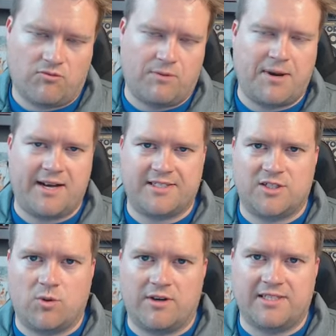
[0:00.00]

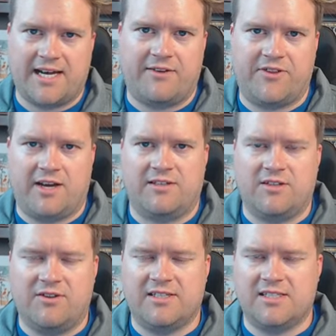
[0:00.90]
repositories out there.
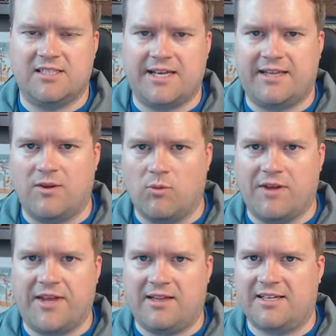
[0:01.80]
So this is like the
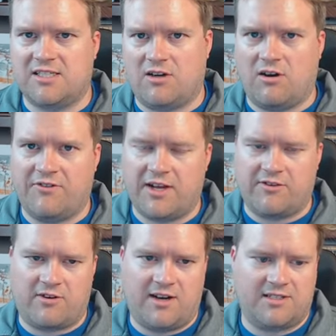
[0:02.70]
one that links to all the
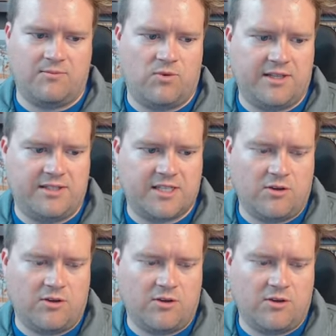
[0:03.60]
other awesome ones.